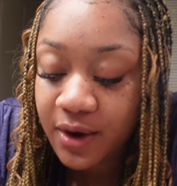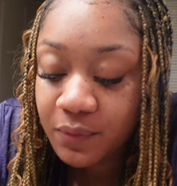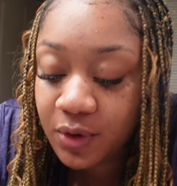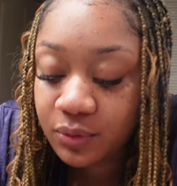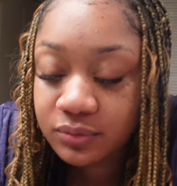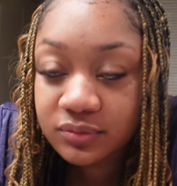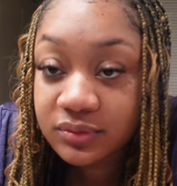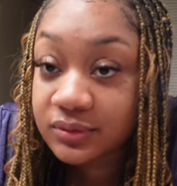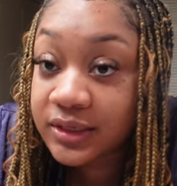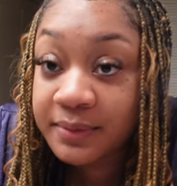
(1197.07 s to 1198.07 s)
I won't
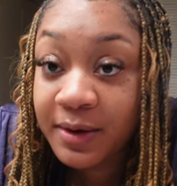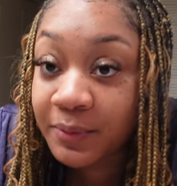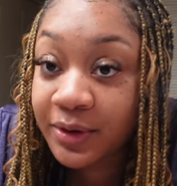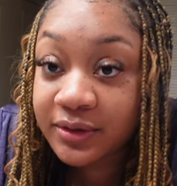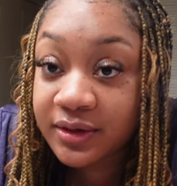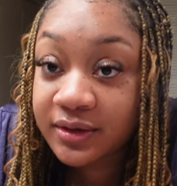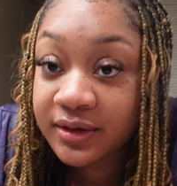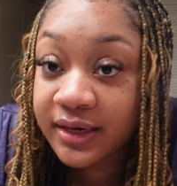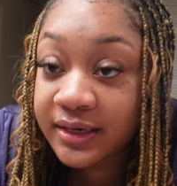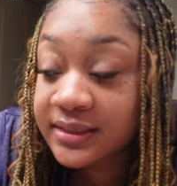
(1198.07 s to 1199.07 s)
get my work
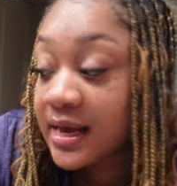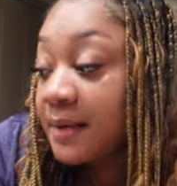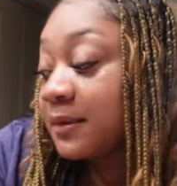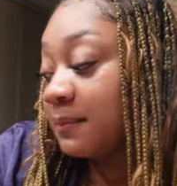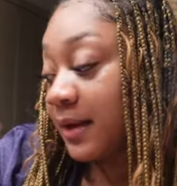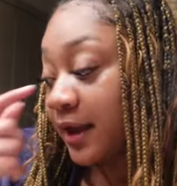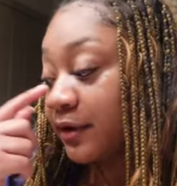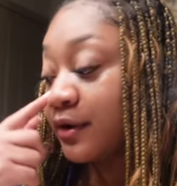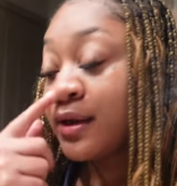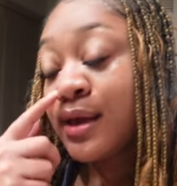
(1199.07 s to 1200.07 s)
done in a timely manner.